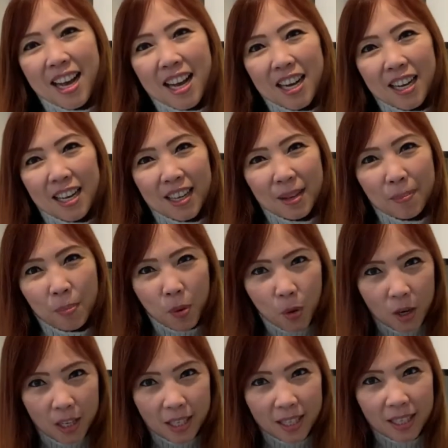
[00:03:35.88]
uh,
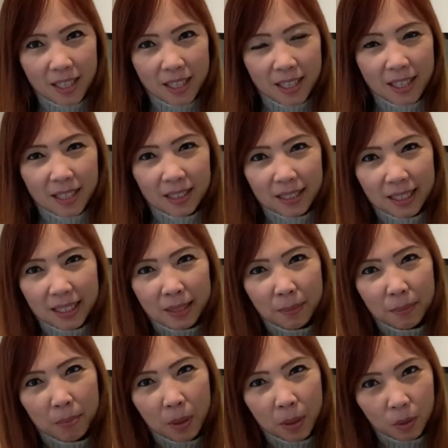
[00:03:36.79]
pork,
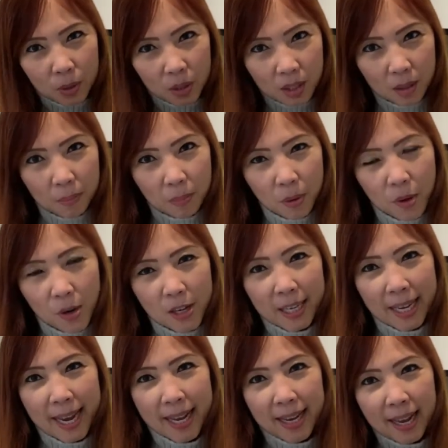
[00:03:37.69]
the bones of the pork,
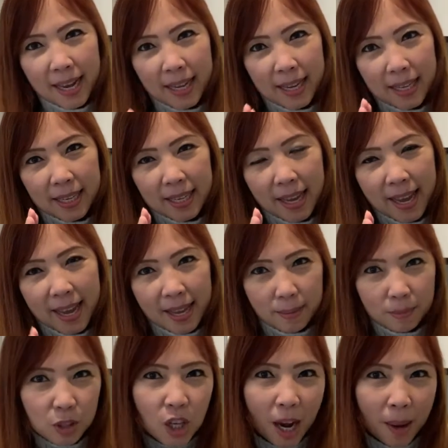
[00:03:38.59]
and I had
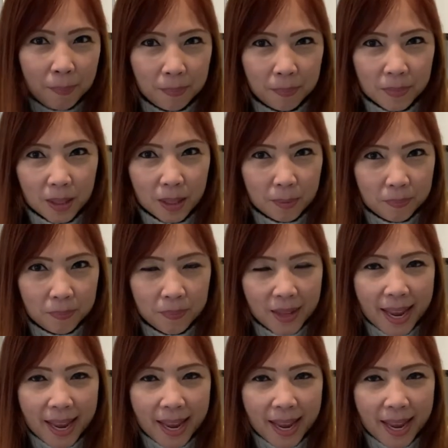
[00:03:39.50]
them chopped up,